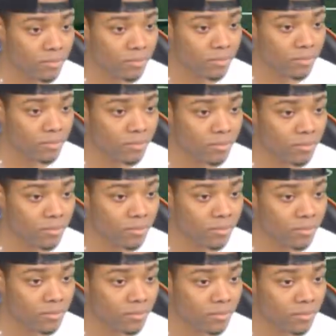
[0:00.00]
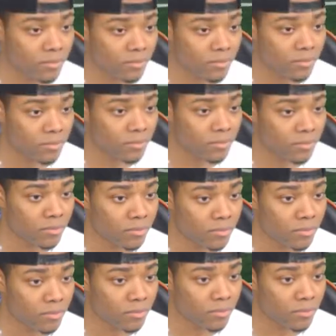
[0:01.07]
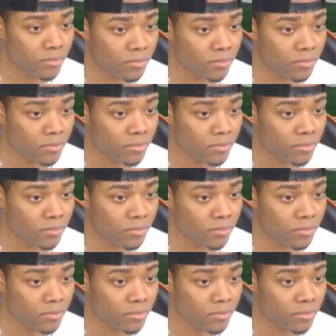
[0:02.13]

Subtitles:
No one is speaking in this clip.